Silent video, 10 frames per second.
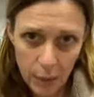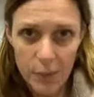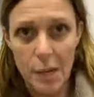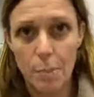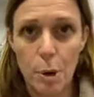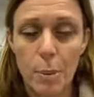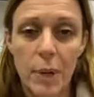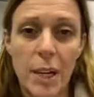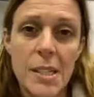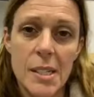I say proper
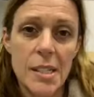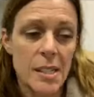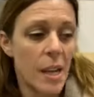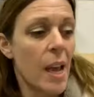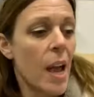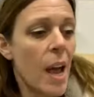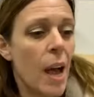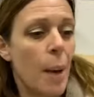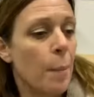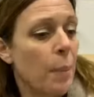artists,
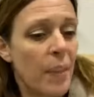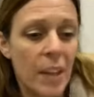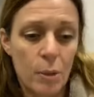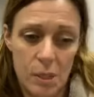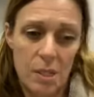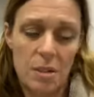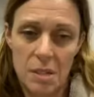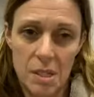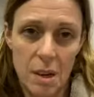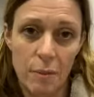but they also use
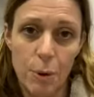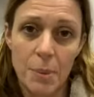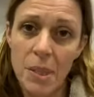this art form.